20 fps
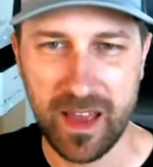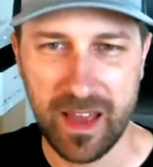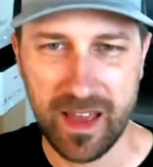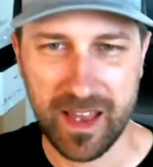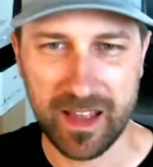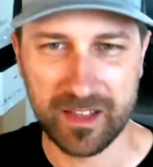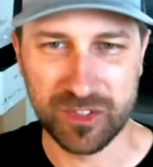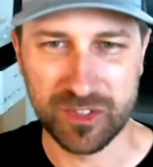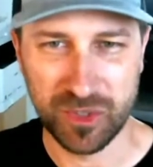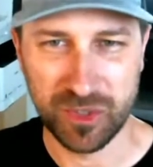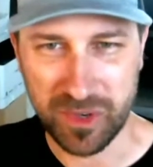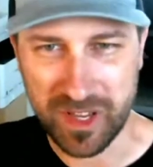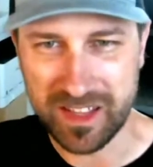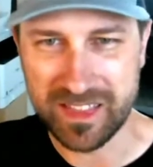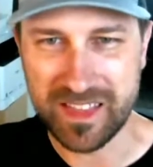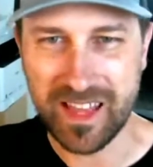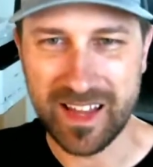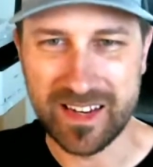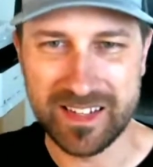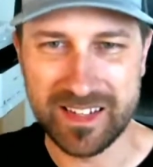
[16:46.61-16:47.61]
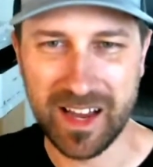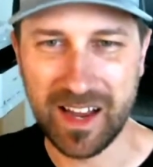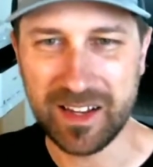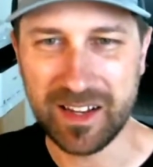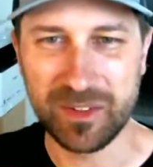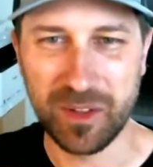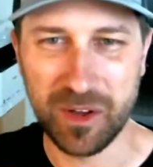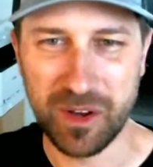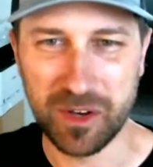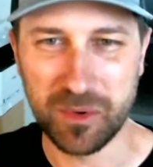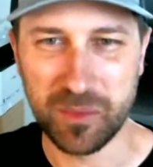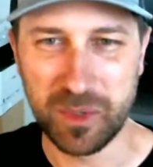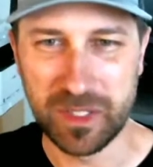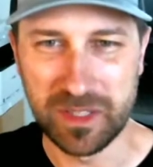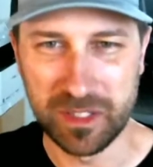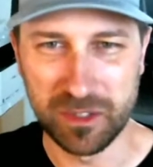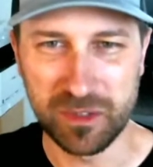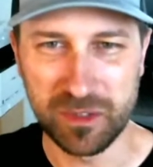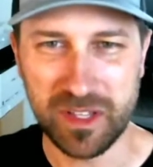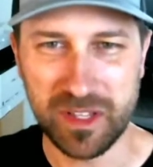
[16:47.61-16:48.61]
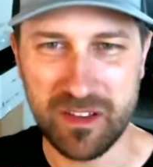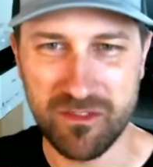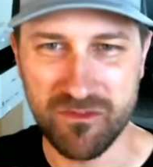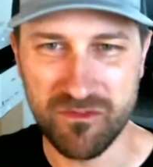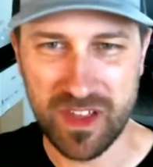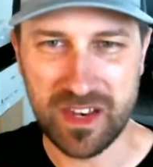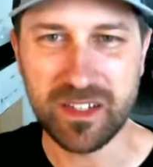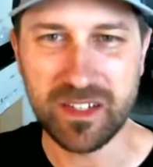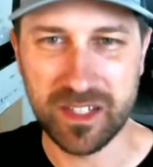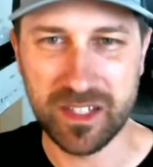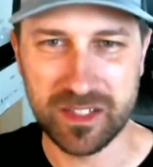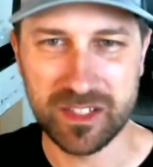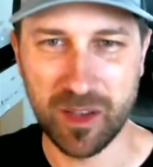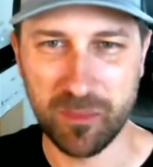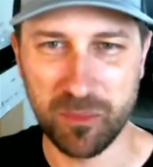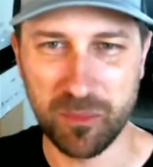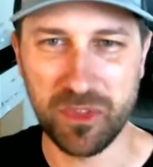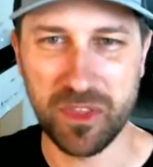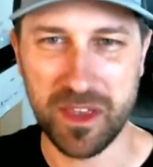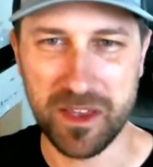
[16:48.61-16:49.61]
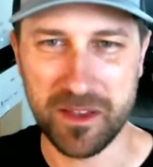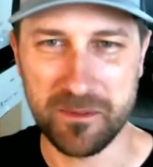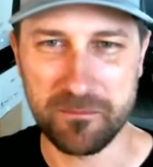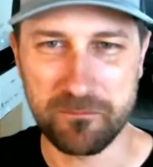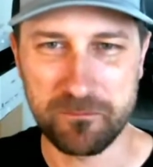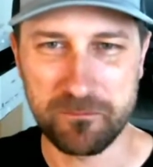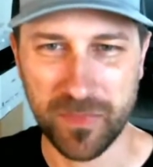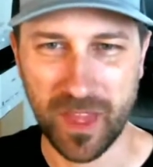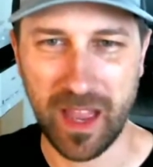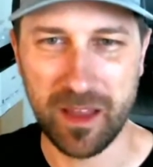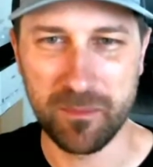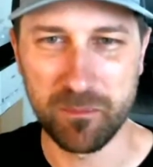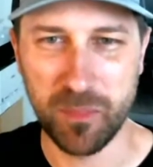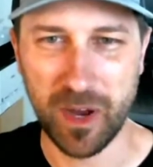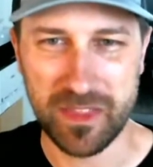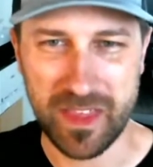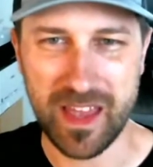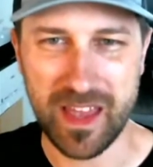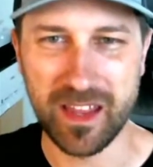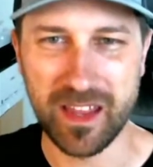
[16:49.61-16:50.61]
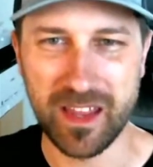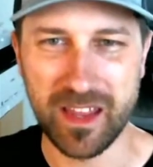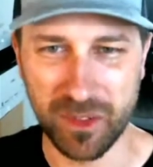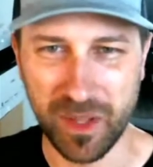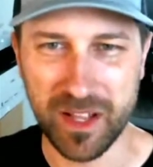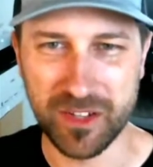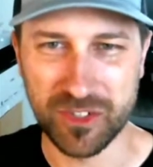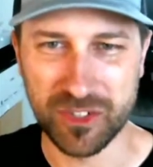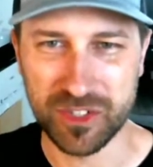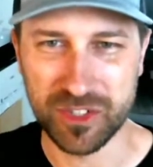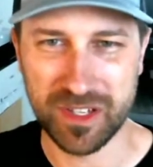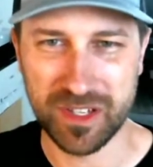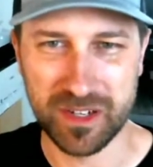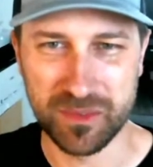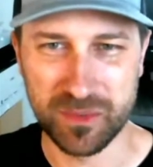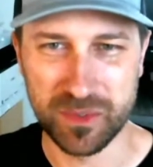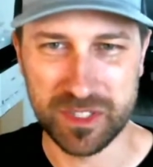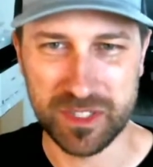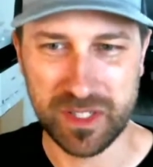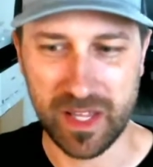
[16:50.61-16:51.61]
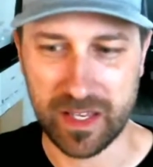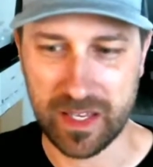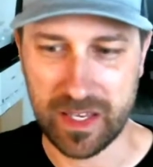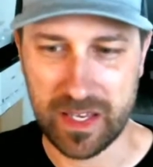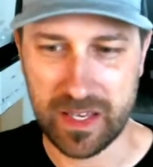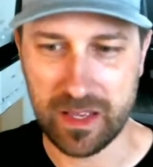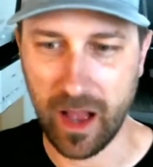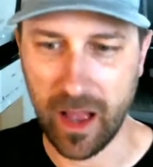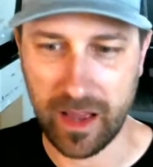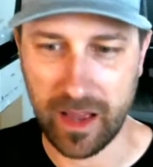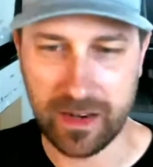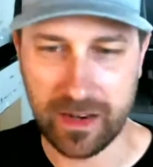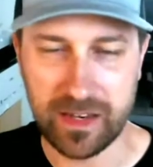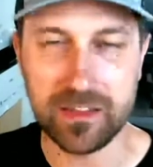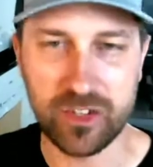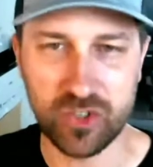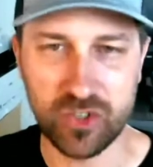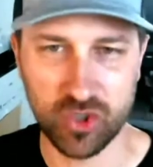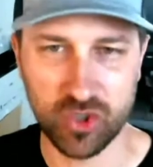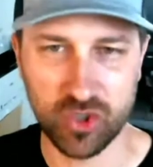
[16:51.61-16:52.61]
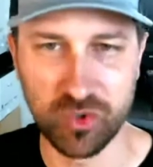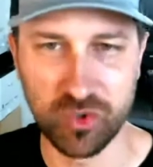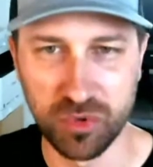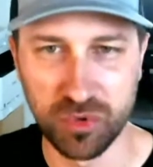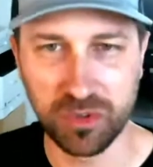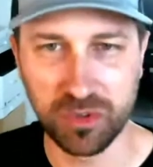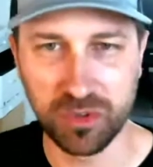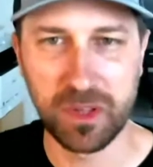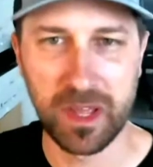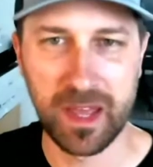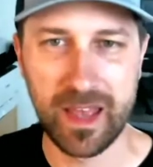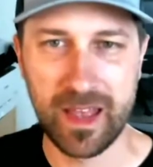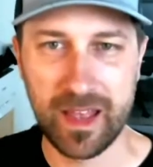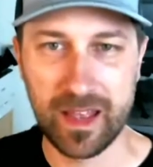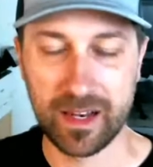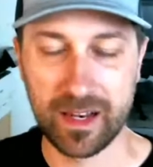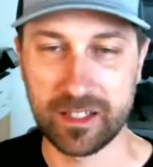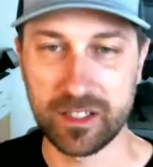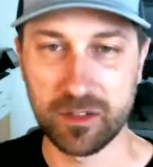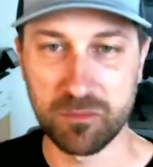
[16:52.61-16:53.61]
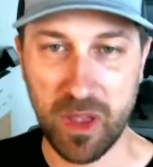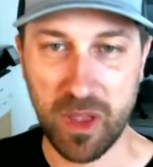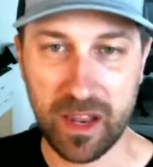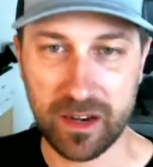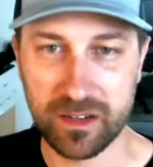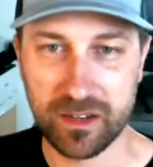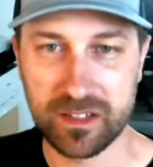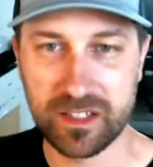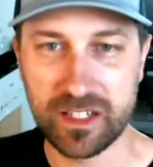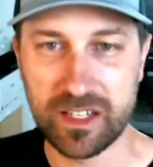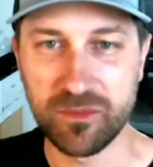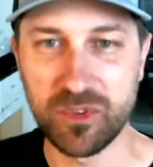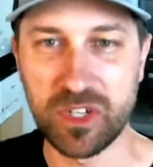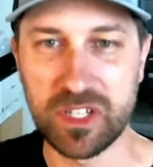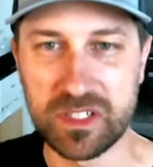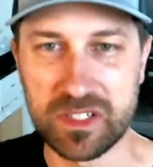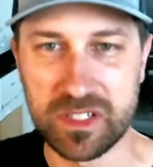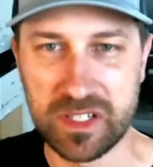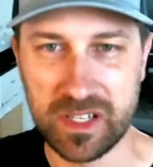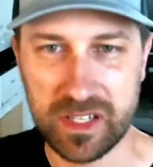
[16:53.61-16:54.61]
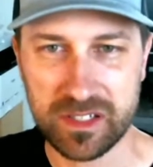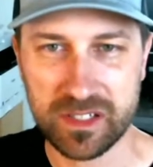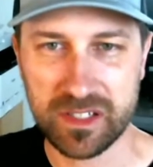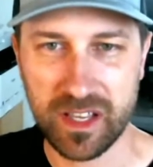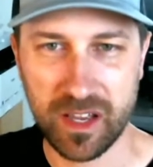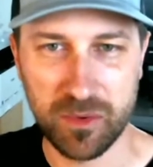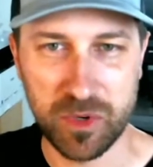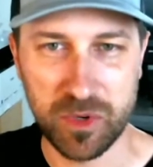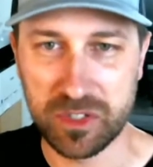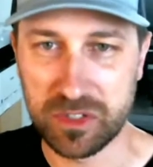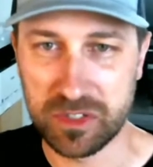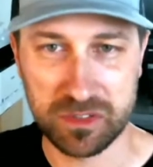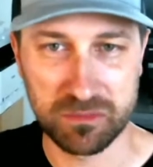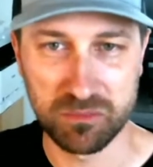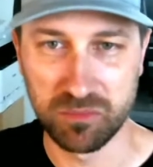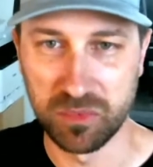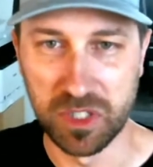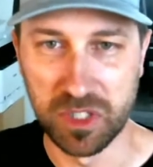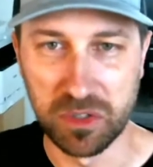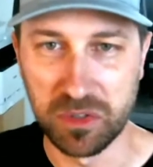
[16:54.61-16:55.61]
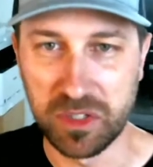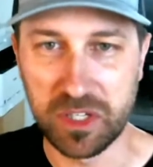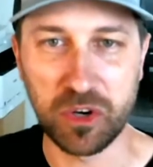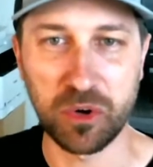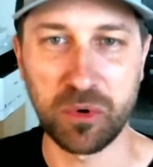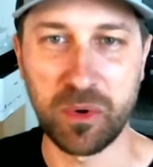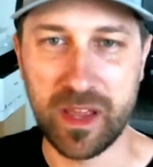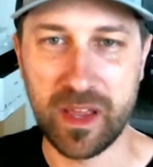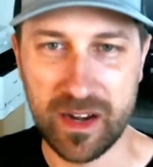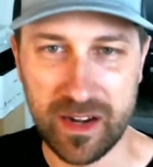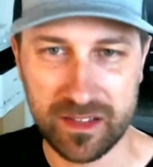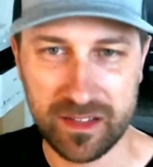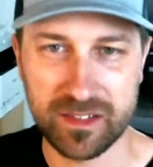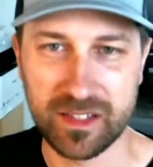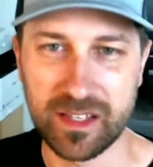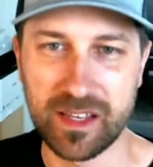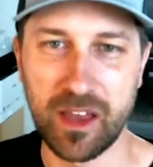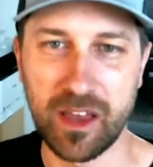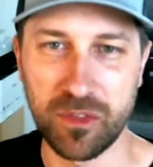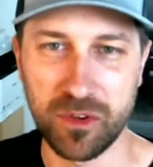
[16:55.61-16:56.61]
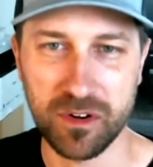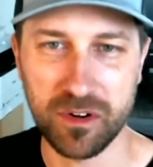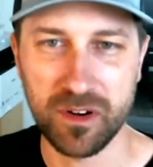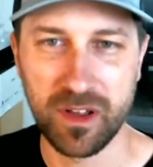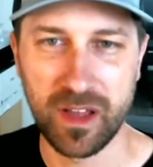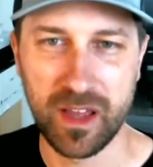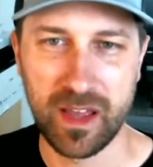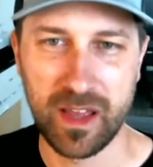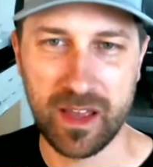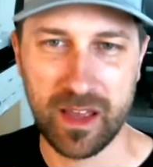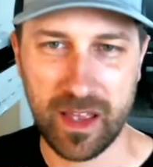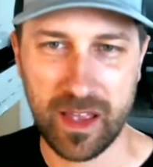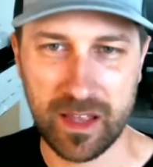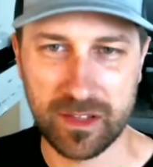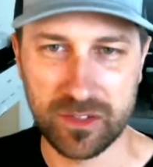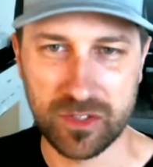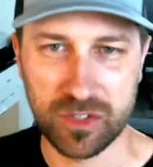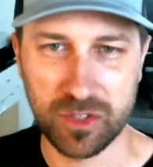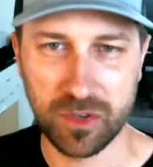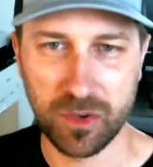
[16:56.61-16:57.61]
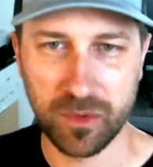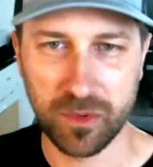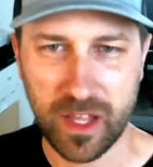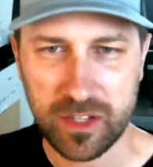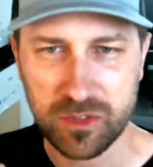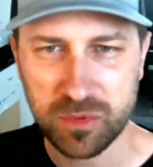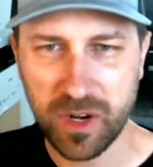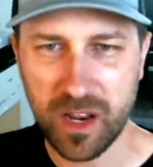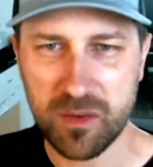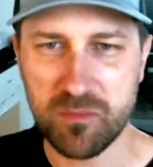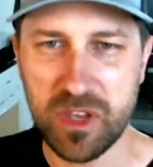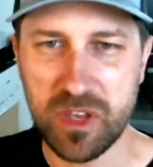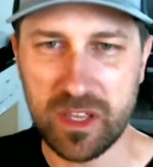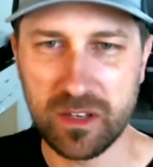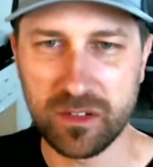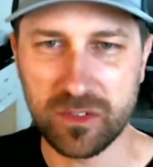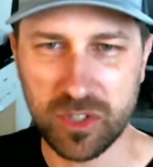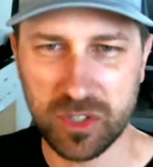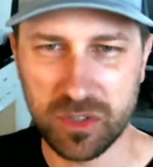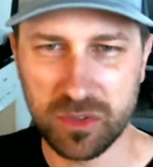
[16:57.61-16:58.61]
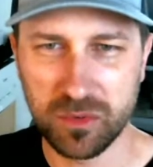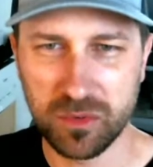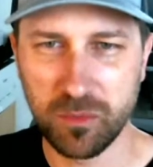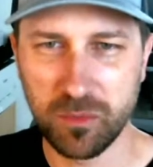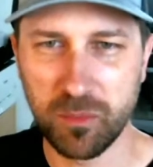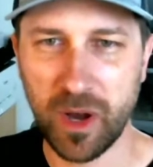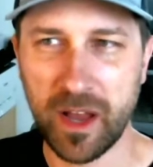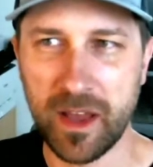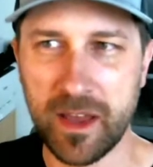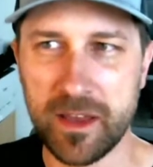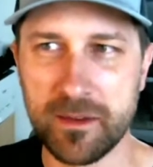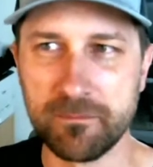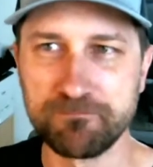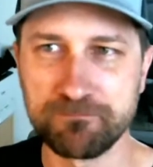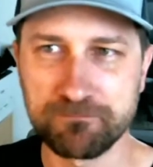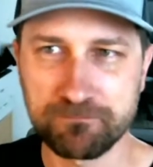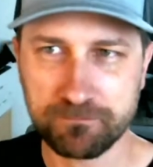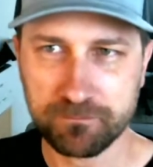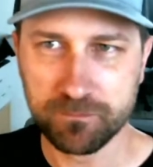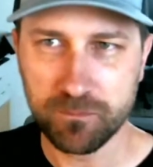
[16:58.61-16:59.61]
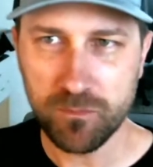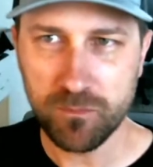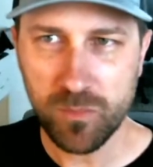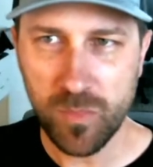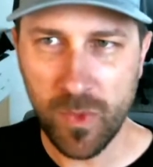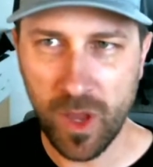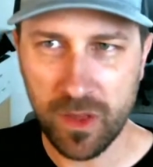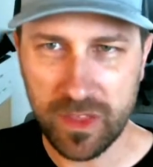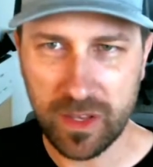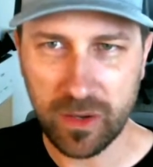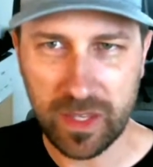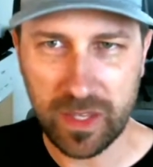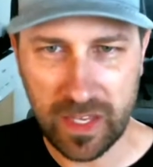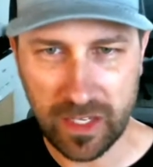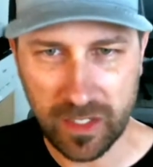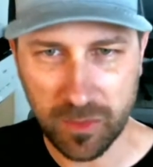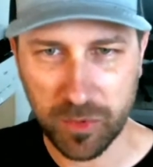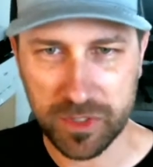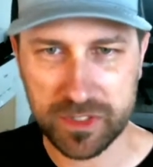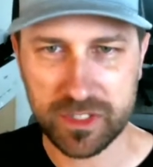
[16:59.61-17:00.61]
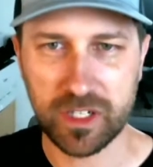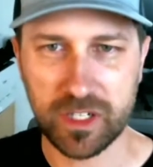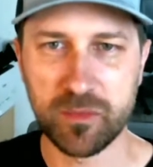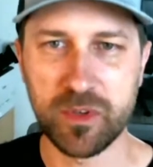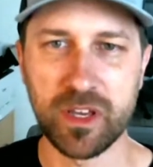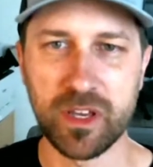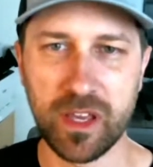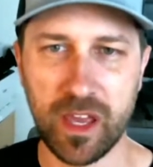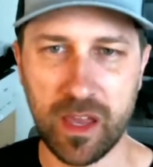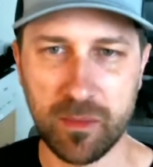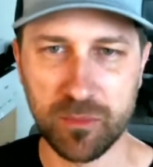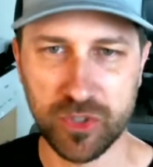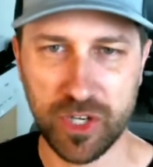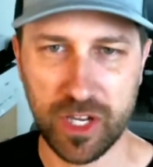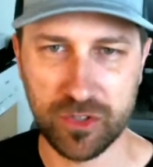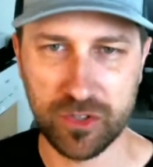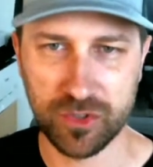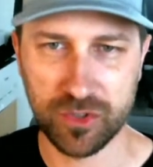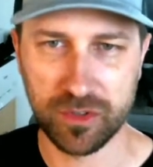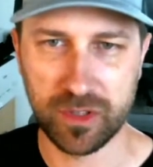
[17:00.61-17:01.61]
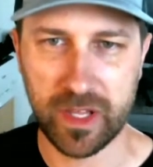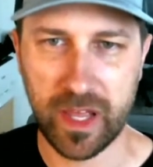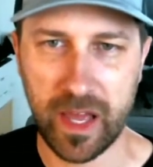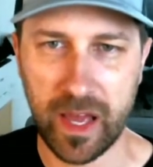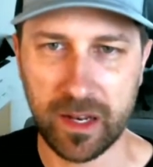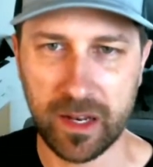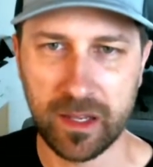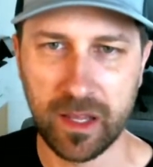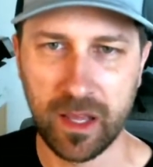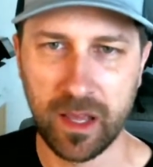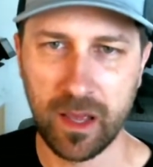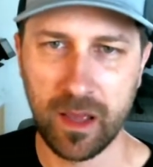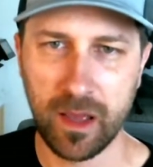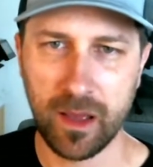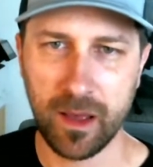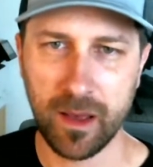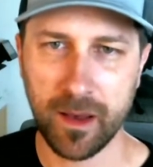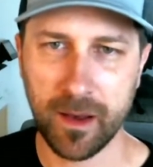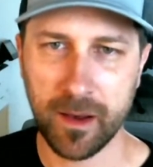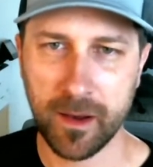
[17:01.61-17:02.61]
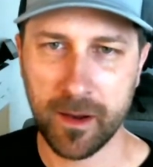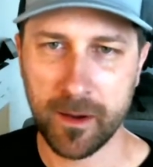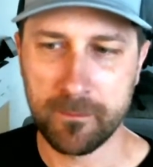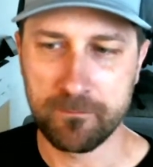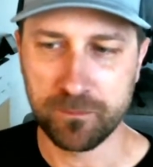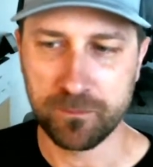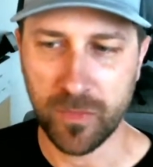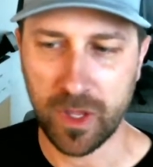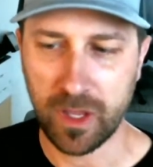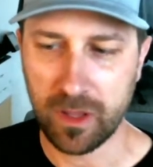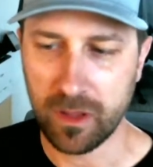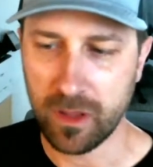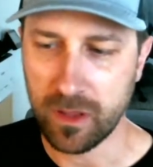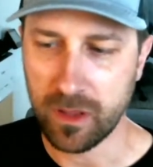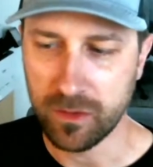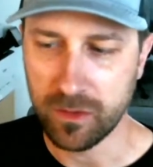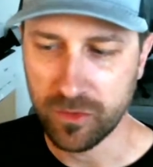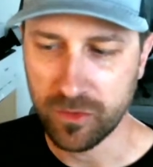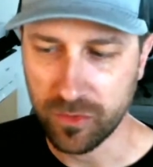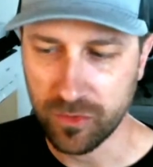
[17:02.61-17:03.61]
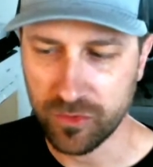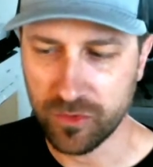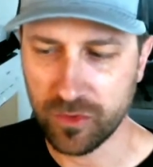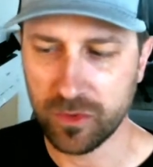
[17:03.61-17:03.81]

And so in that dialogue, we literally invented something by the end of the lunch that it was like, I need this tool. And I said, man, it doesn't even exist. And we just literally created it together. And so that's what I mean too by, I think Kingdom One's going to be a game changer in that. It's certainly